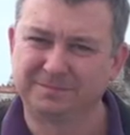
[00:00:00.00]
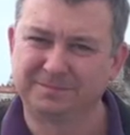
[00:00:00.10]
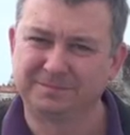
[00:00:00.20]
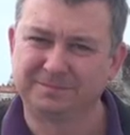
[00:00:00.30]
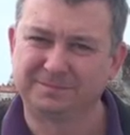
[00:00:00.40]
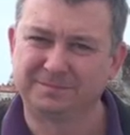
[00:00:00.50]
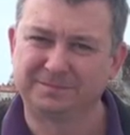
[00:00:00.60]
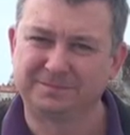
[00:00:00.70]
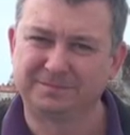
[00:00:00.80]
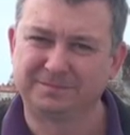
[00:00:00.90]

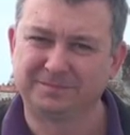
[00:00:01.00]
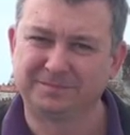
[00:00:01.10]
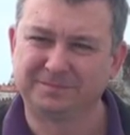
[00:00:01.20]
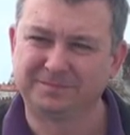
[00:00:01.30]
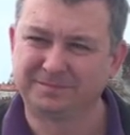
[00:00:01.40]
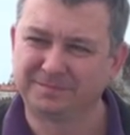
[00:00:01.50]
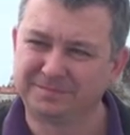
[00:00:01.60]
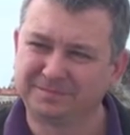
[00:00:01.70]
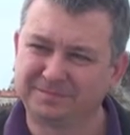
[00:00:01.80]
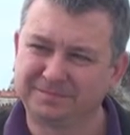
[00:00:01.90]

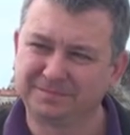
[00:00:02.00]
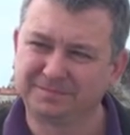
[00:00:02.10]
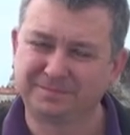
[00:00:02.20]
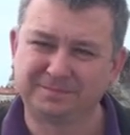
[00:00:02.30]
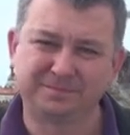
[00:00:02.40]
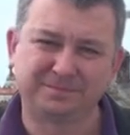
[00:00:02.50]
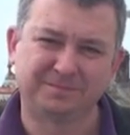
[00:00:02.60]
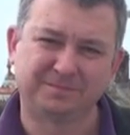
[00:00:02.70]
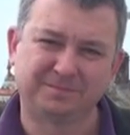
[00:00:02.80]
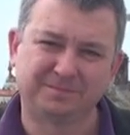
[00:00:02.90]

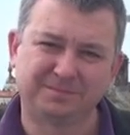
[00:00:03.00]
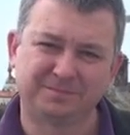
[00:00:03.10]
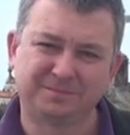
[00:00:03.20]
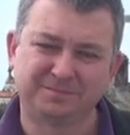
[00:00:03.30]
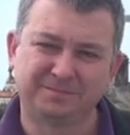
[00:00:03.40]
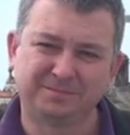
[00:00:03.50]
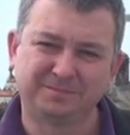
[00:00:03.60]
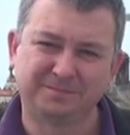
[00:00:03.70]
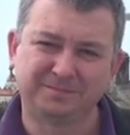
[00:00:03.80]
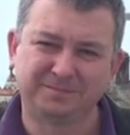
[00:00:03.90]

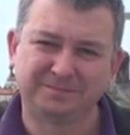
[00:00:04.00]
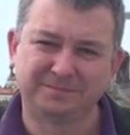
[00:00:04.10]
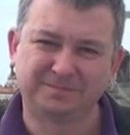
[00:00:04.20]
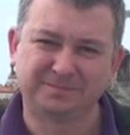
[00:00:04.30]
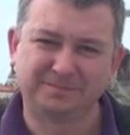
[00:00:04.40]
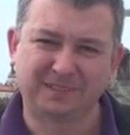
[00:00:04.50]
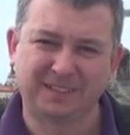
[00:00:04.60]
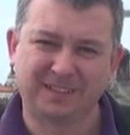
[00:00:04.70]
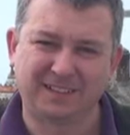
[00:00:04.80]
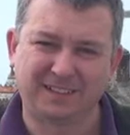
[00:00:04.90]

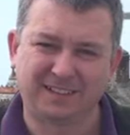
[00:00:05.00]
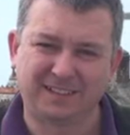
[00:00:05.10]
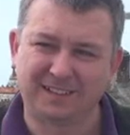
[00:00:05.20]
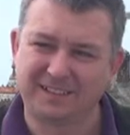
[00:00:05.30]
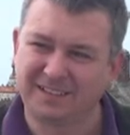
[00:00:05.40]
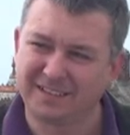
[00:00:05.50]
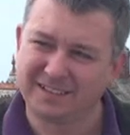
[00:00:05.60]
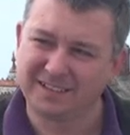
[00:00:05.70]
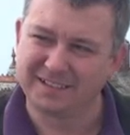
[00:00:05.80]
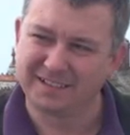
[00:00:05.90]

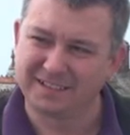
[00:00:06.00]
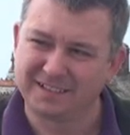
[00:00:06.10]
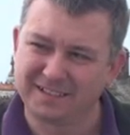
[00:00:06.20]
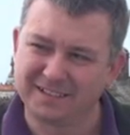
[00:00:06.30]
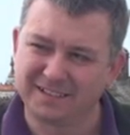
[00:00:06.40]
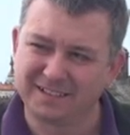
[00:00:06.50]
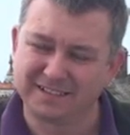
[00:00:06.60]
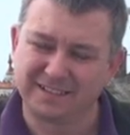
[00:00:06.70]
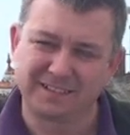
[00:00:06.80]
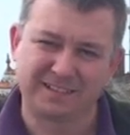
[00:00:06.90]

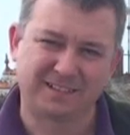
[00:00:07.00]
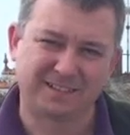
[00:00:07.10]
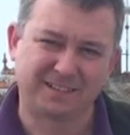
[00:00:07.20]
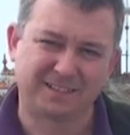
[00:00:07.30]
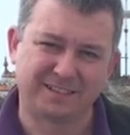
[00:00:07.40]
This person isn't speaking.